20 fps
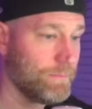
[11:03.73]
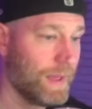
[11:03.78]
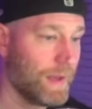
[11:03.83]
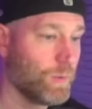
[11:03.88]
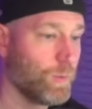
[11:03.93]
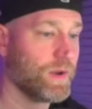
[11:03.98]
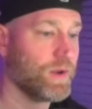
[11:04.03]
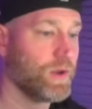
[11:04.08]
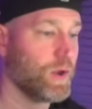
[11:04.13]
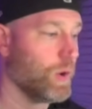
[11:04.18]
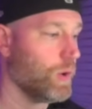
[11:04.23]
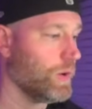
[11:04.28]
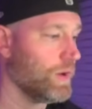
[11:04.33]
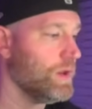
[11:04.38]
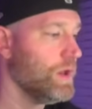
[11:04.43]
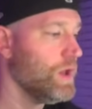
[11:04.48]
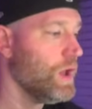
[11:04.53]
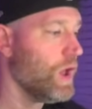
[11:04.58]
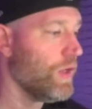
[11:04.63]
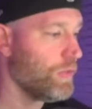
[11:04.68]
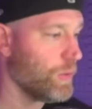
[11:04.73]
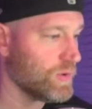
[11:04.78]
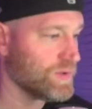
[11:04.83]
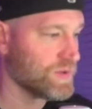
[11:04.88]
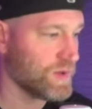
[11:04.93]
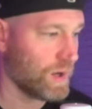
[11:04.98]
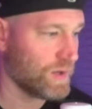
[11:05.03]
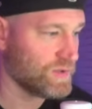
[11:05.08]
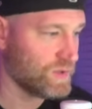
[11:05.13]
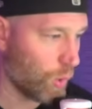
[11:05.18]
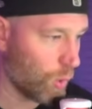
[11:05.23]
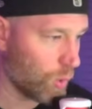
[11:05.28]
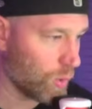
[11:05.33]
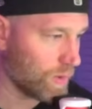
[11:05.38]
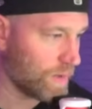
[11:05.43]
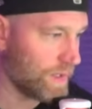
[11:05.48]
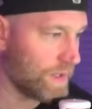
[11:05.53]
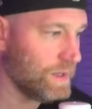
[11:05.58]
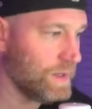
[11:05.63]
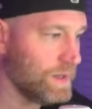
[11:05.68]
Medwood noted those are
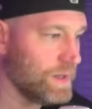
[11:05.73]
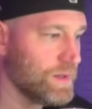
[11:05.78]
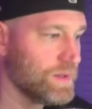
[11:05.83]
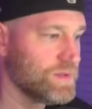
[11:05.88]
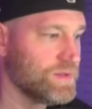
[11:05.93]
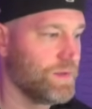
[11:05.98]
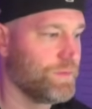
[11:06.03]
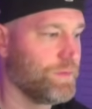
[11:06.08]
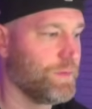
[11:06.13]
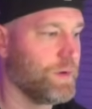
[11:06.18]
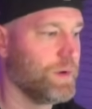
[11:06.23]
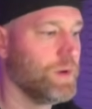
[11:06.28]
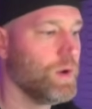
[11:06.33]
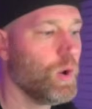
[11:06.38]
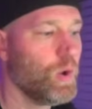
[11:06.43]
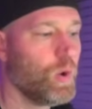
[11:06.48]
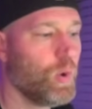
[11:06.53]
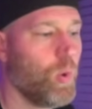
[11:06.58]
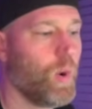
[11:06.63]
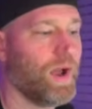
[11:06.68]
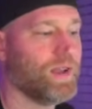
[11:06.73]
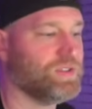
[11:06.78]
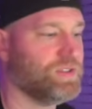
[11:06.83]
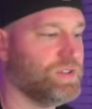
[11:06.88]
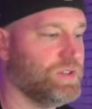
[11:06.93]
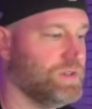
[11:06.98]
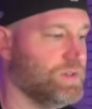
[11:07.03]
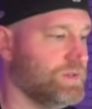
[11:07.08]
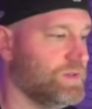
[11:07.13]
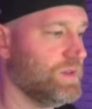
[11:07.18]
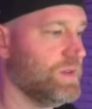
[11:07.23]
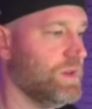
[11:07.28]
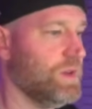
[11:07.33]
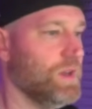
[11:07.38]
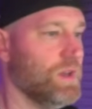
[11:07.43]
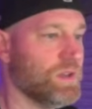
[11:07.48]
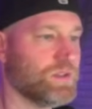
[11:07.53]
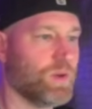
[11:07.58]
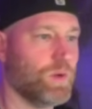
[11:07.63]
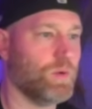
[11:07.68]
totally different questions.
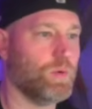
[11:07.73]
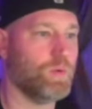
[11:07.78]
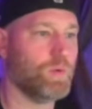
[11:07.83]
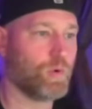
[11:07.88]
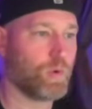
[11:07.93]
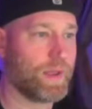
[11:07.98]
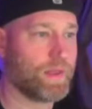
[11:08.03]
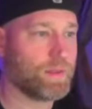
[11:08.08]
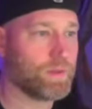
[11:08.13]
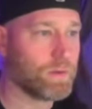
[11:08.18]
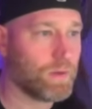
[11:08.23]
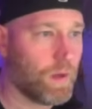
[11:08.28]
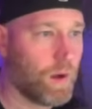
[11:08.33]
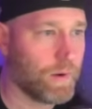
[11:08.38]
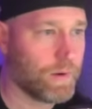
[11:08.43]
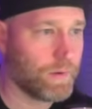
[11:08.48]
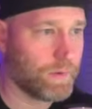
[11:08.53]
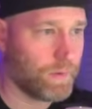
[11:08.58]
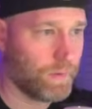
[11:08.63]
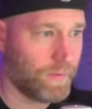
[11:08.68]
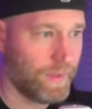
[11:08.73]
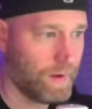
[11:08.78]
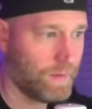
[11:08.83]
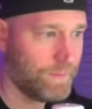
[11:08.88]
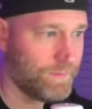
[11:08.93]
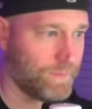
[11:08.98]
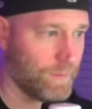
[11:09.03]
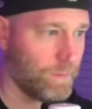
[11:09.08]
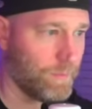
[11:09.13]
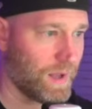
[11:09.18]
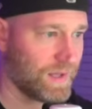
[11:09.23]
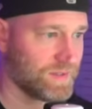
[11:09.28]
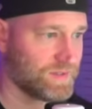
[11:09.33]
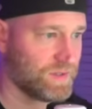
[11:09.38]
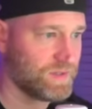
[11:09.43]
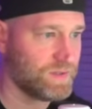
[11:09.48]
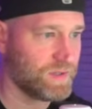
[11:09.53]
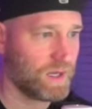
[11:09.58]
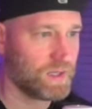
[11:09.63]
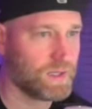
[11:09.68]
So, great little article there from
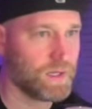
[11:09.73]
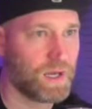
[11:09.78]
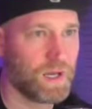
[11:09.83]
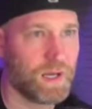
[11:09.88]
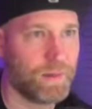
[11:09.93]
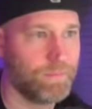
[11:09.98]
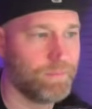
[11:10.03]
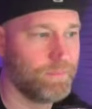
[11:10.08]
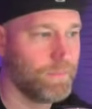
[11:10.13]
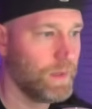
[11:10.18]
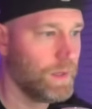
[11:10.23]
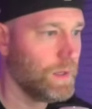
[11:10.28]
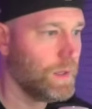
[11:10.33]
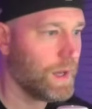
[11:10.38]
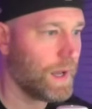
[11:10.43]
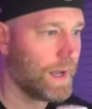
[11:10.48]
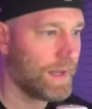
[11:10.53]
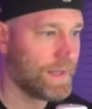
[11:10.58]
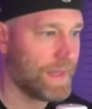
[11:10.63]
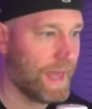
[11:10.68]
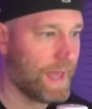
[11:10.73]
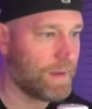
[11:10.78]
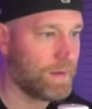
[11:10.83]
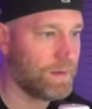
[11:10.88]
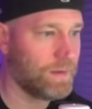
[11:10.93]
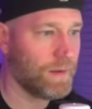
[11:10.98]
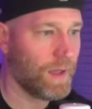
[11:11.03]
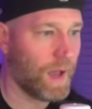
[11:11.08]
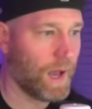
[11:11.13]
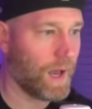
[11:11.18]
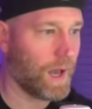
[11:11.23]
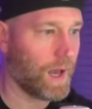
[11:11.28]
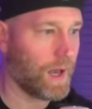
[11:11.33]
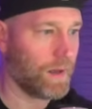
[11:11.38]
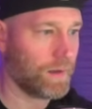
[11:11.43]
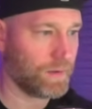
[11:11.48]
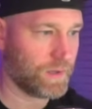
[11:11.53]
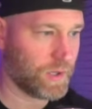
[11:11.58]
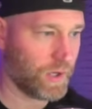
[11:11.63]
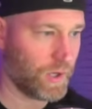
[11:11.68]
Boston.com. Again,
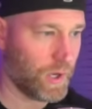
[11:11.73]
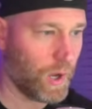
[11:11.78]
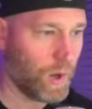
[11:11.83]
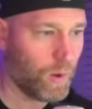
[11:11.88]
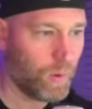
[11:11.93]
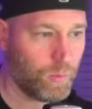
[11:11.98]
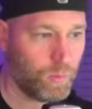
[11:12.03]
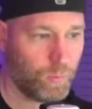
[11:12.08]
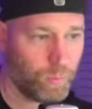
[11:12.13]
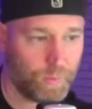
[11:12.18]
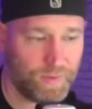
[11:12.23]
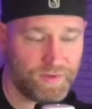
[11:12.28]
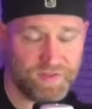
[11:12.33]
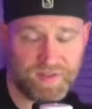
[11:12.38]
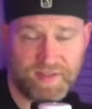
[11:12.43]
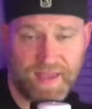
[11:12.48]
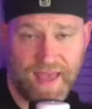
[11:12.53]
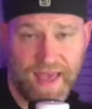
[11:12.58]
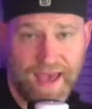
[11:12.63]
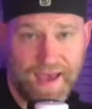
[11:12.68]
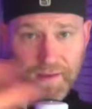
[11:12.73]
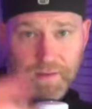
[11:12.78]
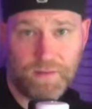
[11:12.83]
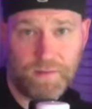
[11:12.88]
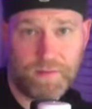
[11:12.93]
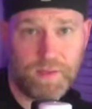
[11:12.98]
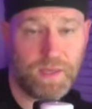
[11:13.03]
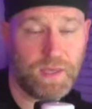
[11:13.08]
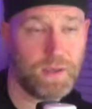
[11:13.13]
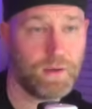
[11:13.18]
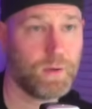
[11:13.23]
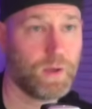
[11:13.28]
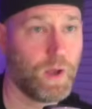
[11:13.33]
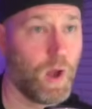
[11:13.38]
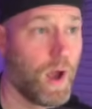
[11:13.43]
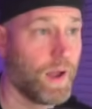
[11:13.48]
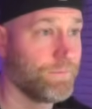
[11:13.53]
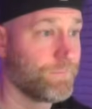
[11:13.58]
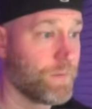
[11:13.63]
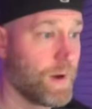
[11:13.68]
Cano, we just had the hearing
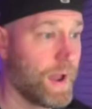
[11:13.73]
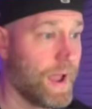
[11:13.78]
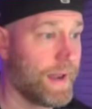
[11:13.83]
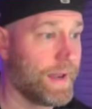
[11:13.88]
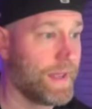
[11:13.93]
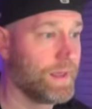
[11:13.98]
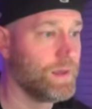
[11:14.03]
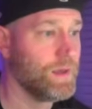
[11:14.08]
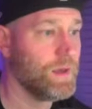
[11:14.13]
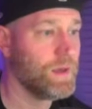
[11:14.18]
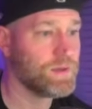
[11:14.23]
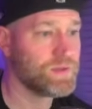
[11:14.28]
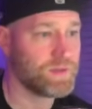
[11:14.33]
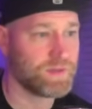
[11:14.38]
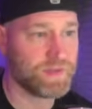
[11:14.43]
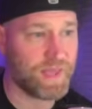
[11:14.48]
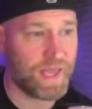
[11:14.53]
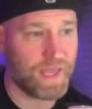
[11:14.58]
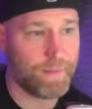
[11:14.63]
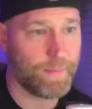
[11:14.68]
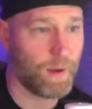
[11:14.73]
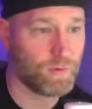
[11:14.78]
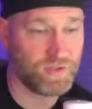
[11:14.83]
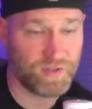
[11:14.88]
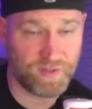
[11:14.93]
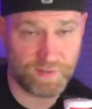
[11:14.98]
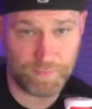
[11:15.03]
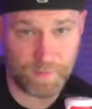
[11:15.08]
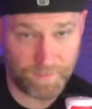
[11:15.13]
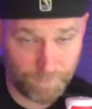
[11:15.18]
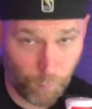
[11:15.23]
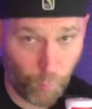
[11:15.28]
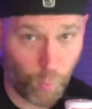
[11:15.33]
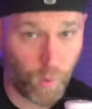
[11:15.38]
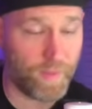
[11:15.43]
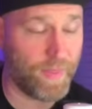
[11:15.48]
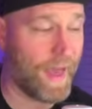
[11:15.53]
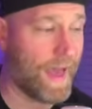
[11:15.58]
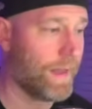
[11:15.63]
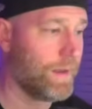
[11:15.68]
on Friday, so this came out just
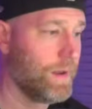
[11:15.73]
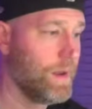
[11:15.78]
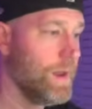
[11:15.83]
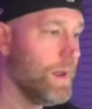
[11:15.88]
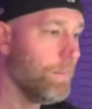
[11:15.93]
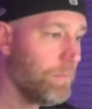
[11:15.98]
before that.